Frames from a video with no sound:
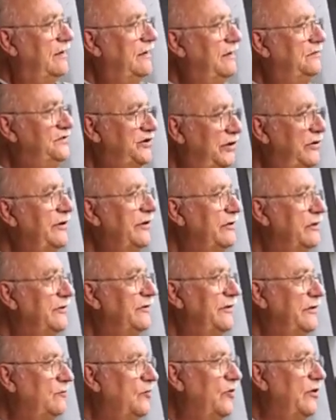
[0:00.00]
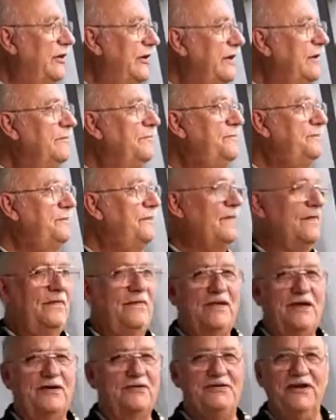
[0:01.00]
cereal in the morning,
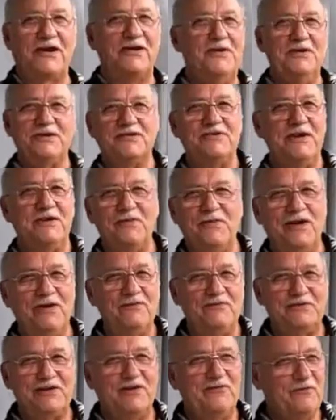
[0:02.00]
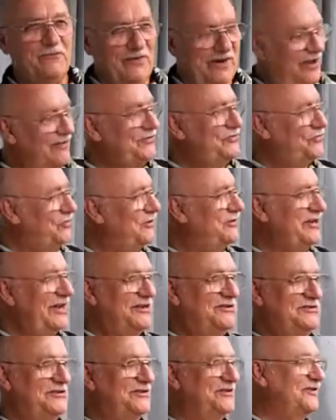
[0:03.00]
because I couldn't see what he was giving me. I'm sure it
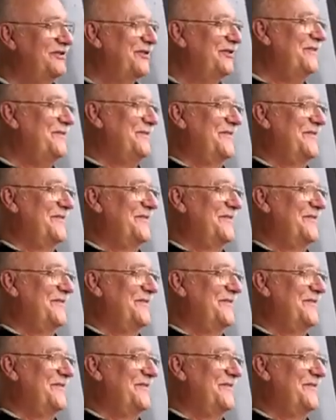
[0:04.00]
tasted though.